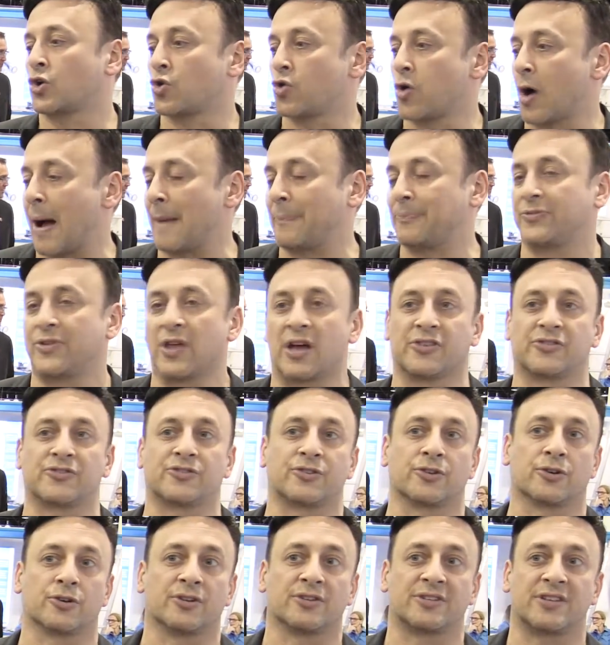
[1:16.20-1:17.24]
Crop
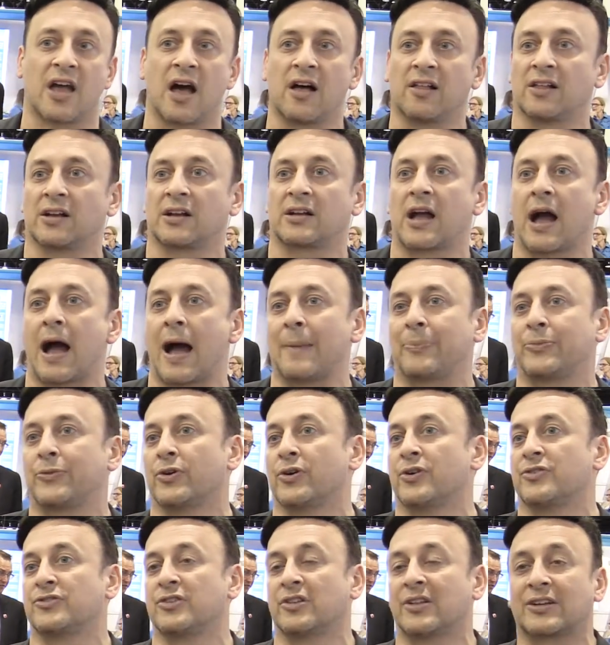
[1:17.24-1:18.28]
dusters,
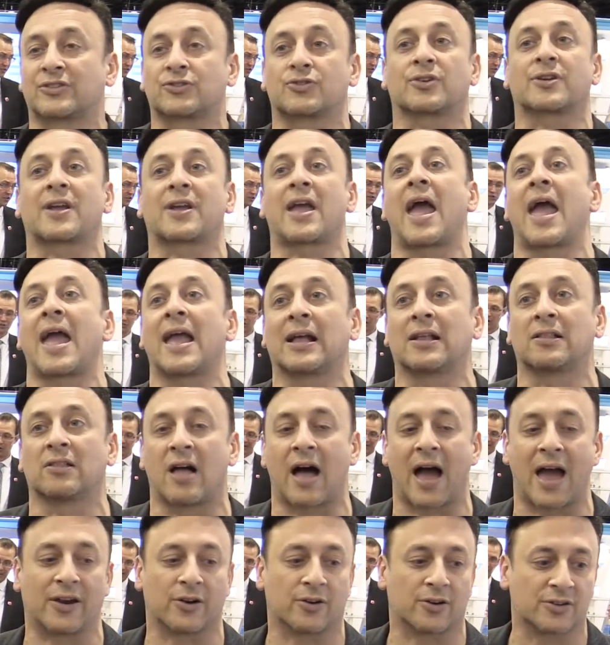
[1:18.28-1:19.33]
helicopters, electric hang
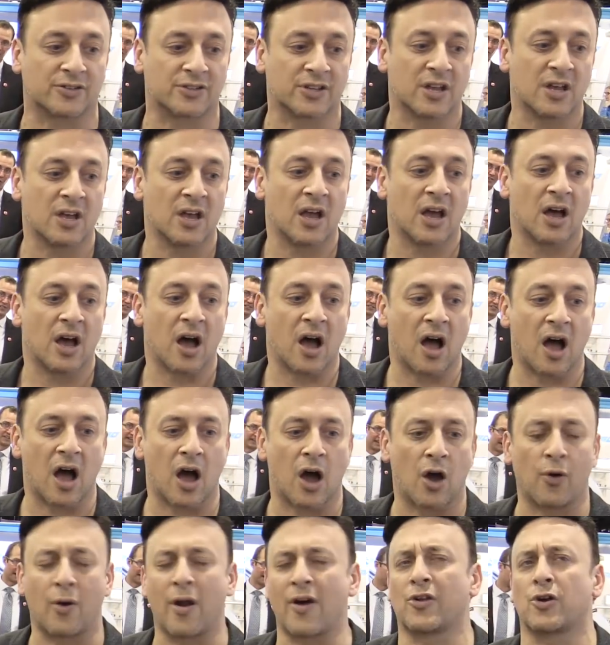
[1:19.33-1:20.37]
gliders,
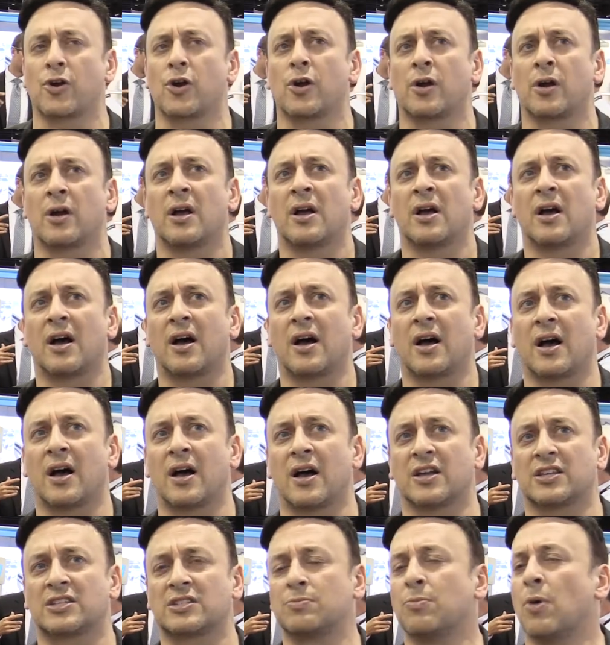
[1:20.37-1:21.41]
or other
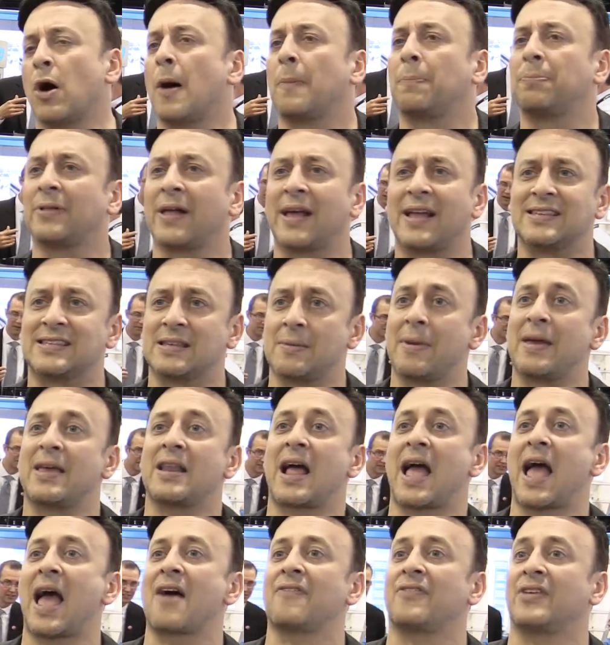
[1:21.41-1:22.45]
small planes that may
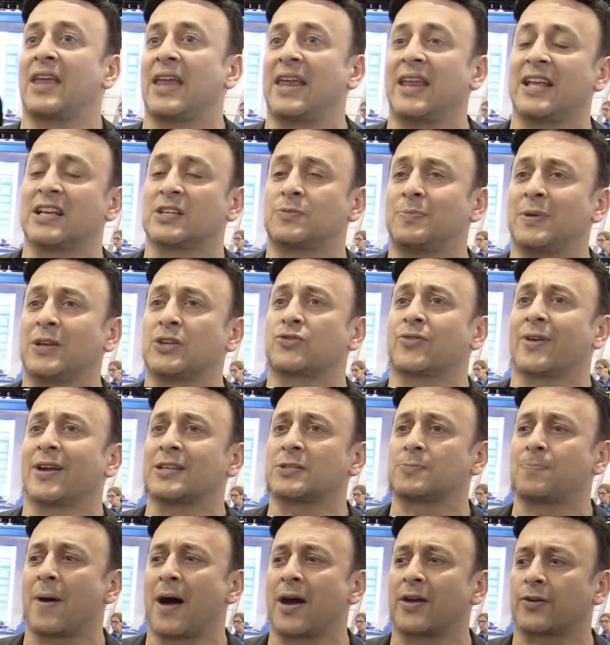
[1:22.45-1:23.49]
not have an ADS-B
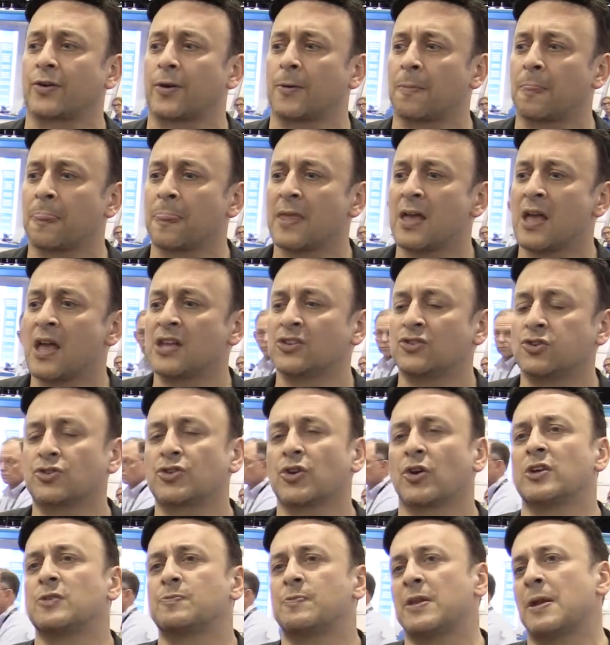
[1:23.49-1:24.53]
transponder. So it's
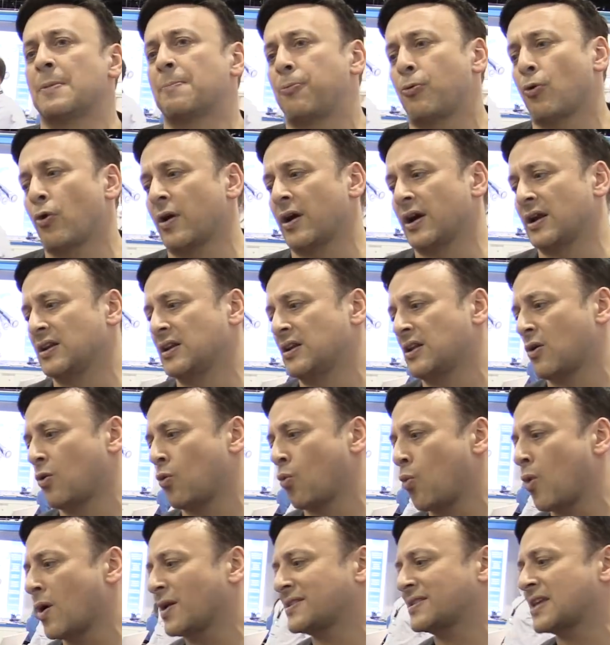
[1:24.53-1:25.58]
always been important,
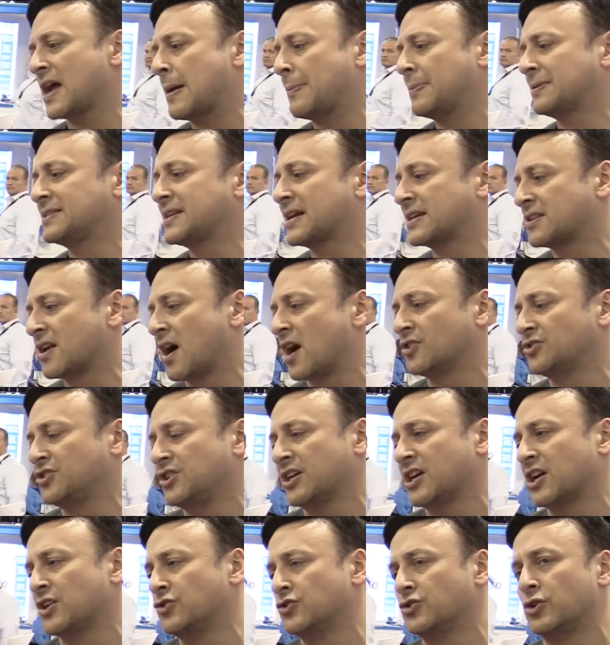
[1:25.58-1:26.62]
what type of
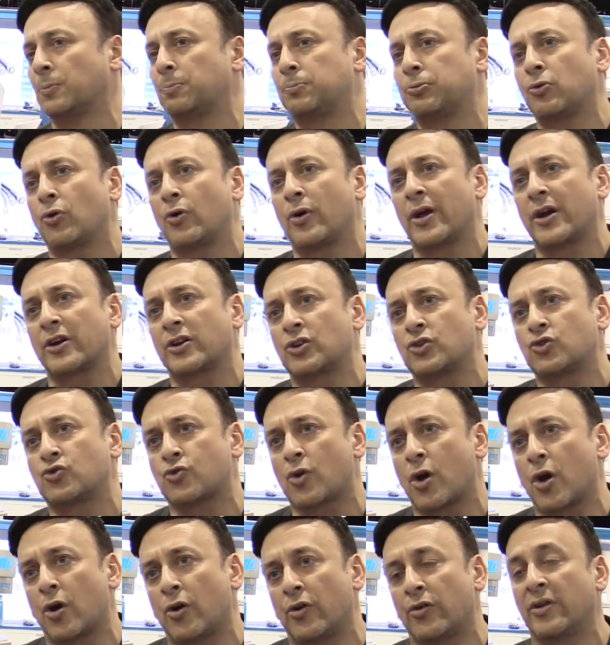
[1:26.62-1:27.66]
technology can you deploy on a
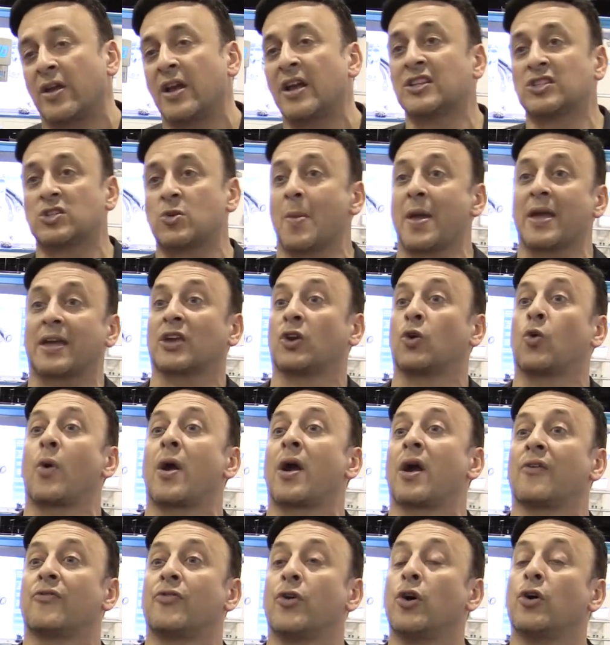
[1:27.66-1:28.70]
drone to make it
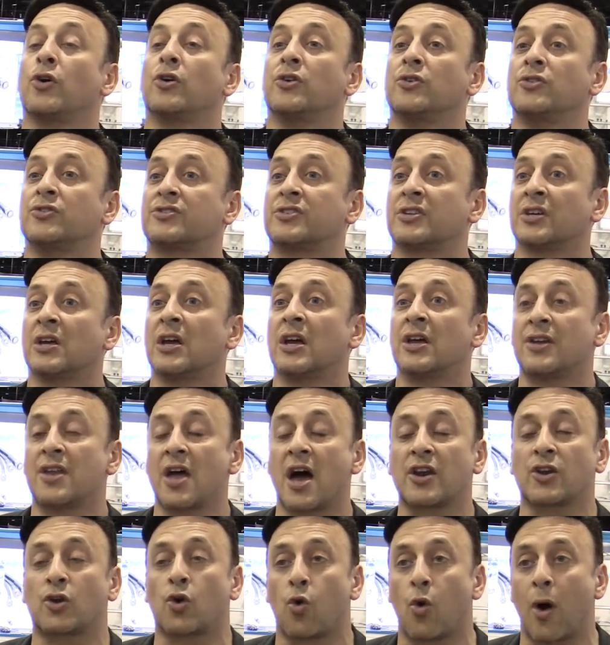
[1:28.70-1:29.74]
aware of those
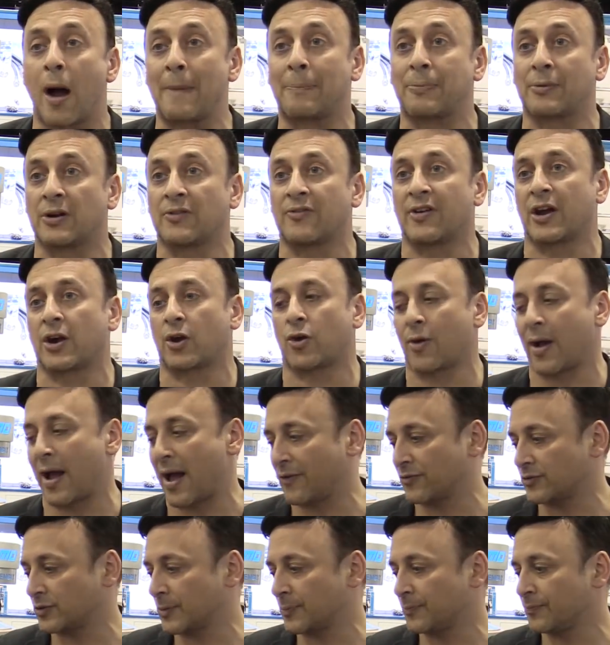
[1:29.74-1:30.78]
non-cooperative
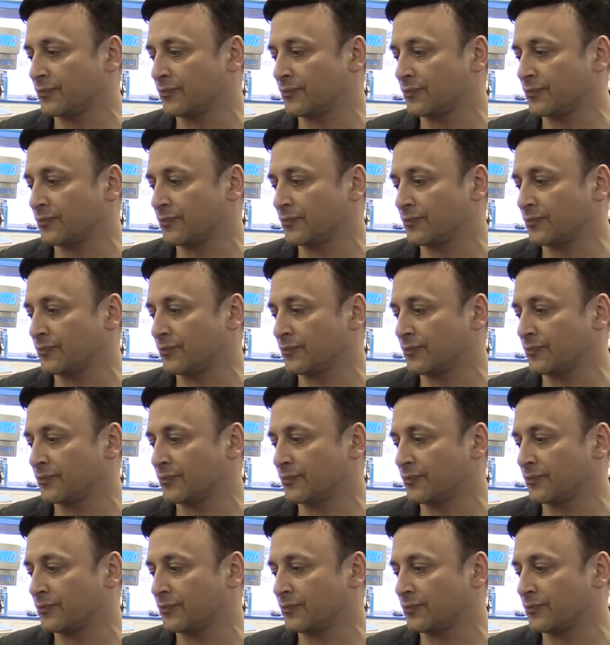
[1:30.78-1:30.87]
aircraft?